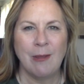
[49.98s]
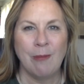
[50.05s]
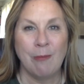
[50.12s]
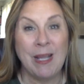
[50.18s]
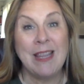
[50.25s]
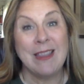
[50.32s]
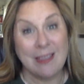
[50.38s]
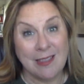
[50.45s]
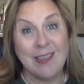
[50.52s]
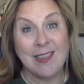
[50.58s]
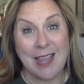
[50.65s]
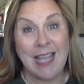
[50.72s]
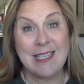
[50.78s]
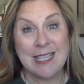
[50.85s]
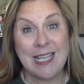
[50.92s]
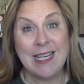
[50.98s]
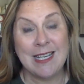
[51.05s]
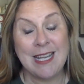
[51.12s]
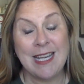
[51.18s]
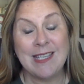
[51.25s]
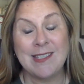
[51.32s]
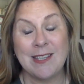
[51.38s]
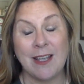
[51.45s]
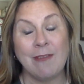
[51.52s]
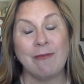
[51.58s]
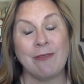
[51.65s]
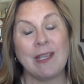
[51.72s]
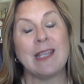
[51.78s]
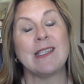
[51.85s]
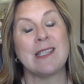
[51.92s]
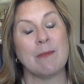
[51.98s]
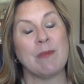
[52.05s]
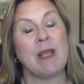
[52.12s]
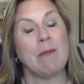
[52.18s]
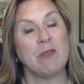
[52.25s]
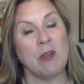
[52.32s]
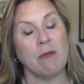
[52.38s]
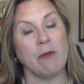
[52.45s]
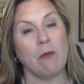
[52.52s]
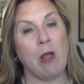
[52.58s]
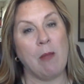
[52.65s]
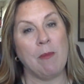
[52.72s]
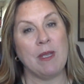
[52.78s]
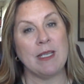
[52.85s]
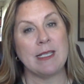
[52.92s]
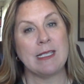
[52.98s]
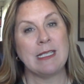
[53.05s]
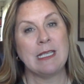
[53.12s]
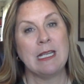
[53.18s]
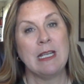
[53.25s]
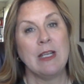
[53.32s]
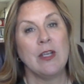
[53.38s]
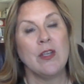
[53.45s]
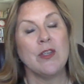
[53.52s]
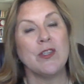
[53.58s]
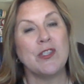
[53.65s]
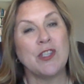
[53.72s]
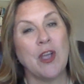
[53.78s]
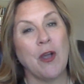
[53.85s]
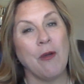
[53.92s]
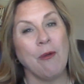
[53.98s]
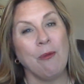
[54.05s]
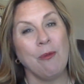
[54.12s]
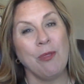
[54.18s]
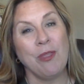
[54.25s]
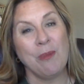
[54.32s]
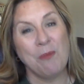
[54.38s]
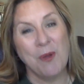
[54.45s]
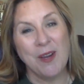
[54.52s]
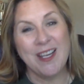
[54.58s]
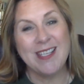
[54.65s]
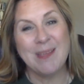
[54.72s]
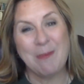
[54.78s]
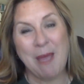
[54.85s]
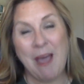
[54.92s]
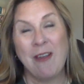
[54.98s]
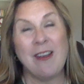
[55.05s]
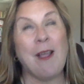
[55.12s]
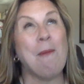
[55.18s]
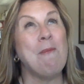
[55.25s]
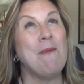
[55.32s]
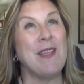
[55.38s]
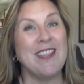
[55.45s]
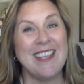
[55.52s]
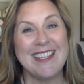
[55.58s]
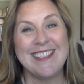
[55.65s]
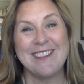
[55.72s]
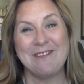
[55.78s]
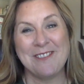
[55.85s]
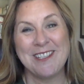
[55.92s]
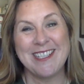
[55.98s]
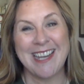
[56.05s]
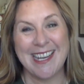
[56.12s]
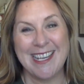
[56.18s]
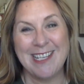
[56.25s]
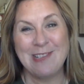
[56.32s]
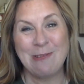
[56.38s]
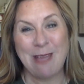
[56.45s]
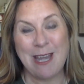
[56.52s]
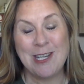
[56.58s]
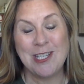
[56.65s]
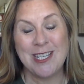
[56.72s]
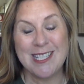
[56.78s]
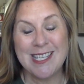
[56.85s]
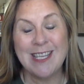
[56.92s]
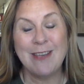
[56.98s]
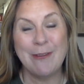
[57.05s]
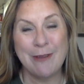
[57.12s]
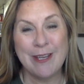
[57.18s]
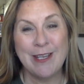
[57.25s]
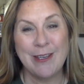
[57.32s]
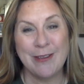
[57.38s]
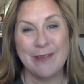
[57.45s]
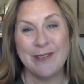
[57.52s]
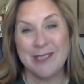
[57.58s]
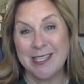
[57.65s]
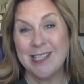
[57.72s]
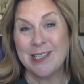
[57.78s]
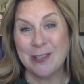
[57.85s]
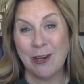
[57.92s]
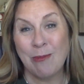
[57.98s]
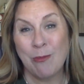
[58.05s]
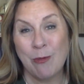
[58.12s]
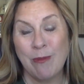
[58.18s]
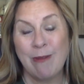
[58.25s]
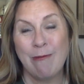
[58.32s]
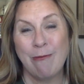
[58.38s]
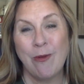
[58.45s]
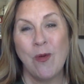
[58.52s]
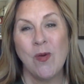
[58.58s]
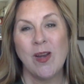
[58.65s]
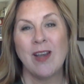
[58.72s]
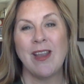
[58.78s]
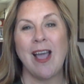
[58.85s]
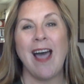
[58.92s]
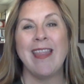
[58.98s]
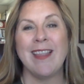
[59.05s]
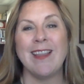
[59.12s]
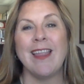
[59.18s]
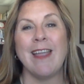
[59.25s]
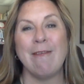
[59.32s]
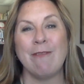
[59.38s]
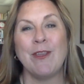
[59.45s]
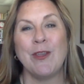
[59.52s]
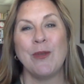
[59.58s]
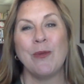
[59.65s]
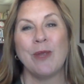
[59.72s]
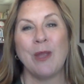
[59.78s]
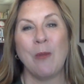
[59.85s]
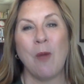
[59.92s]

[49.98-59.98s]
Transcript: But that day to day stuff can sometimes overwhelm us. So, the book is about a million different tiny strategies that you can use to start moving forward on the life that you really